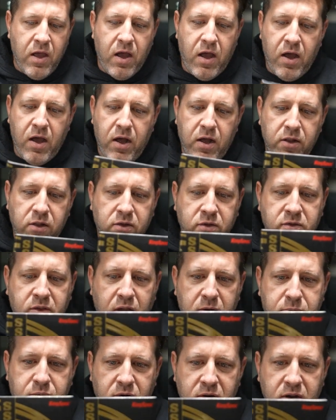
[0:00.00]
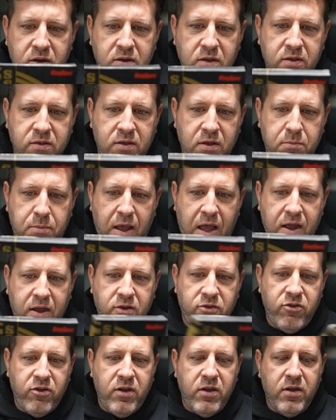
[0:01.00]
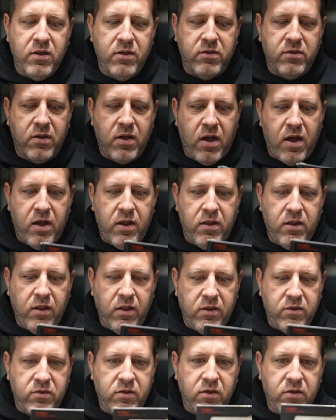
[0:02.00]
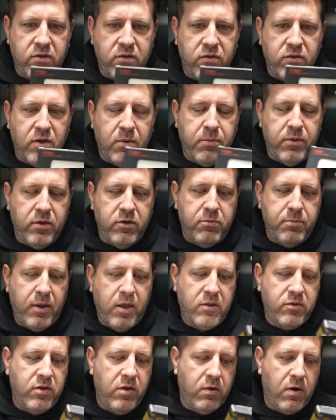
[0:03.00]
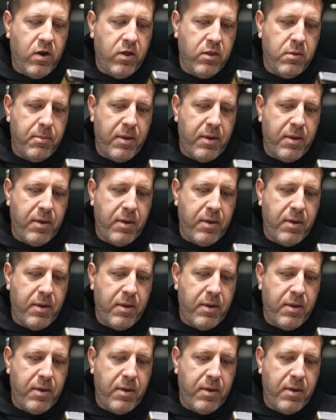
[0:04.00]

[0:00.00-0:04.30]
Uh, looks like pretty decent packaging. It's got the listings of some of the specs here on the